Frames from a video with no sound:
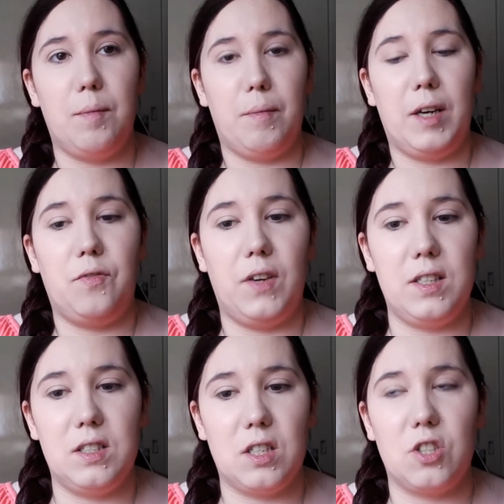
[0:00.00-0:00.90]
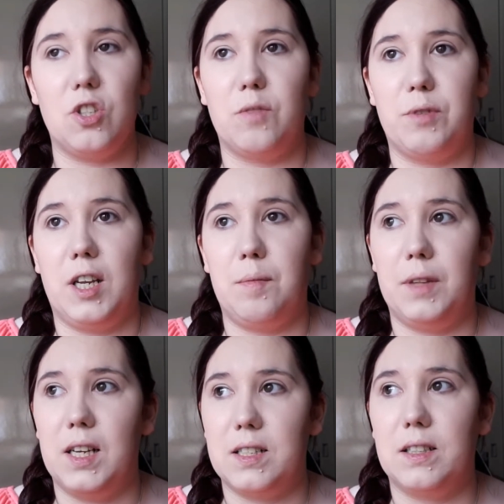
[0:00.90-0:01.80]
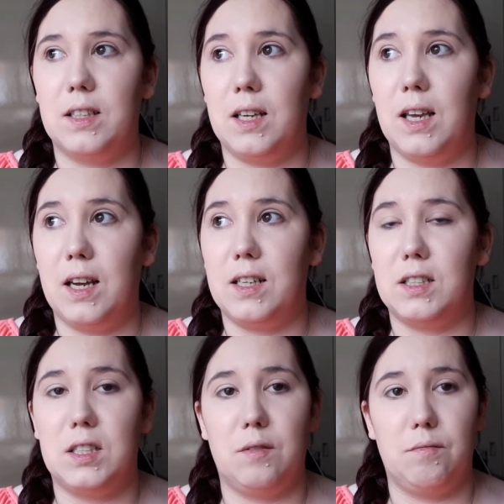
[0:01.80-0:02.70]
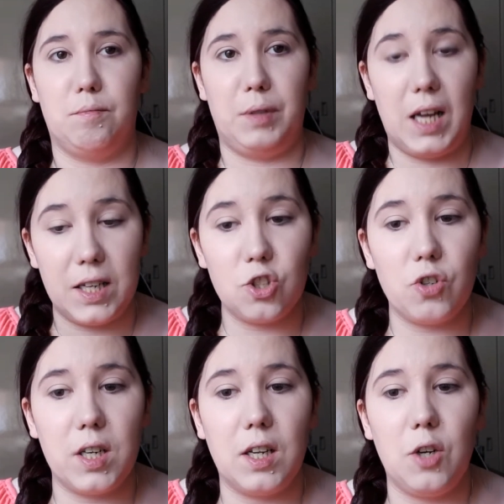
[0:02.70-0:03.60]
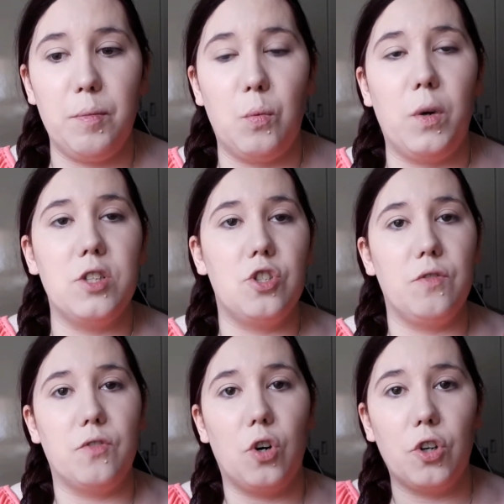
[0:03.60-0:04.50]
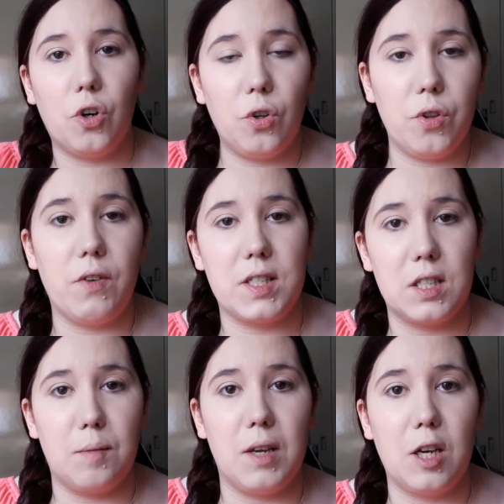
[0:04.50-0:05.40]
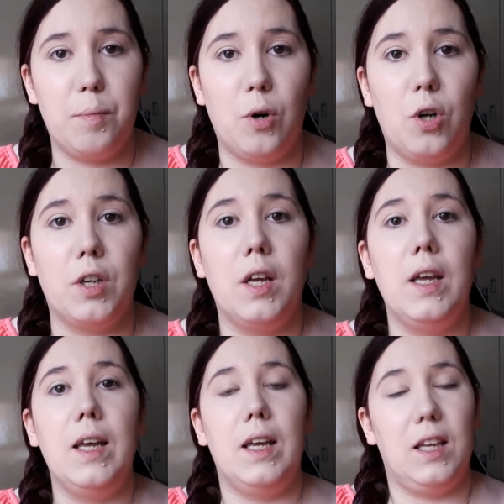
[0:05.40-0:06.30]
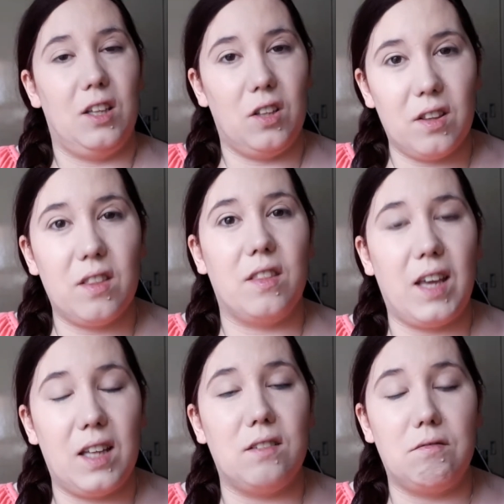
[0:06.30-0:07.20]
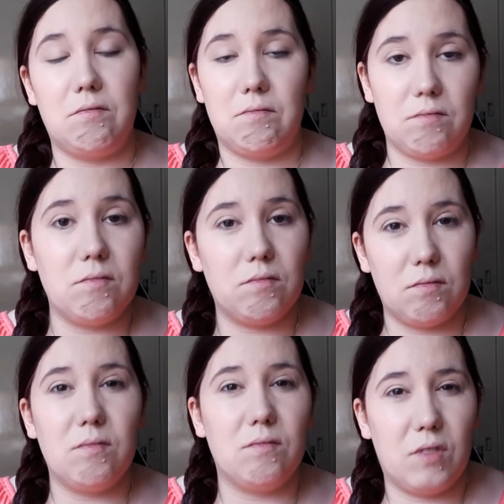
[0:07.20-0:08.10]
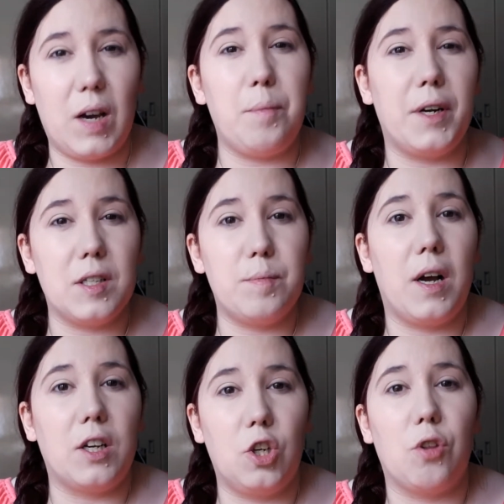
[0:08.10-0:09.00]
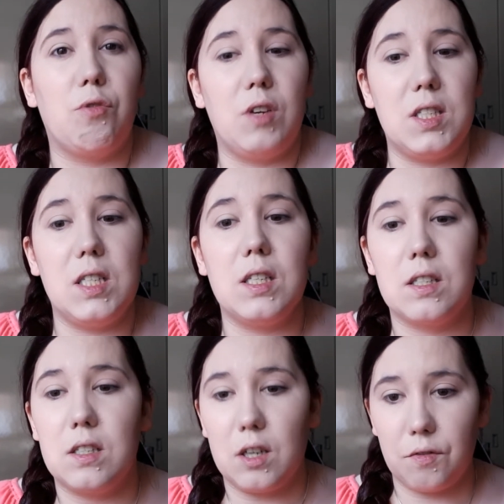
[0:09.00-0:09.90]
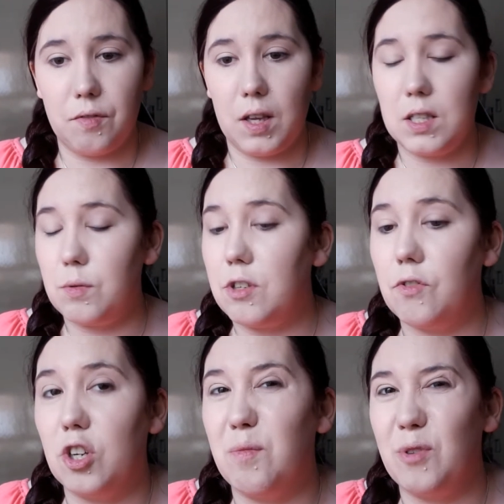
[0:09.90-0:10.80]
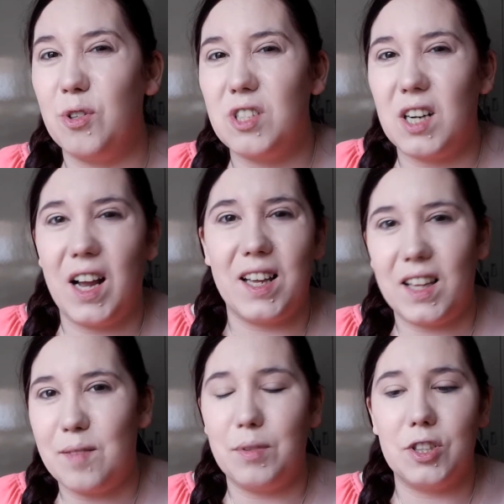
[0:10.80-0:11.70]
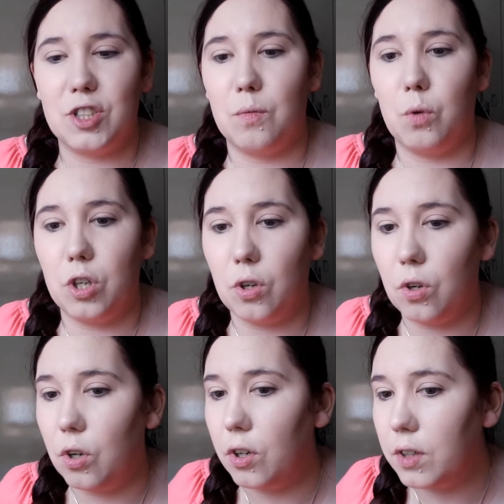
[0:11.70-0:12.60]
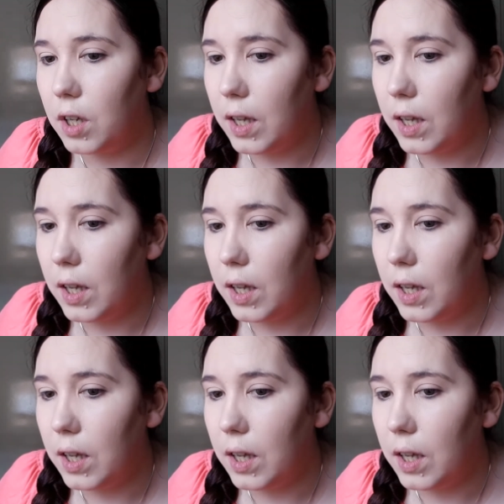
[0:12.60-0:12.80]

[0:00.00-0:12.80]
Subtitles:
my face does look pretty plasticky and bland right now, but once you've got all the rest of your makeup on, then that brings back your 3D-ness in your face when you've got your bronzer, highlight, blusher and whatnot on.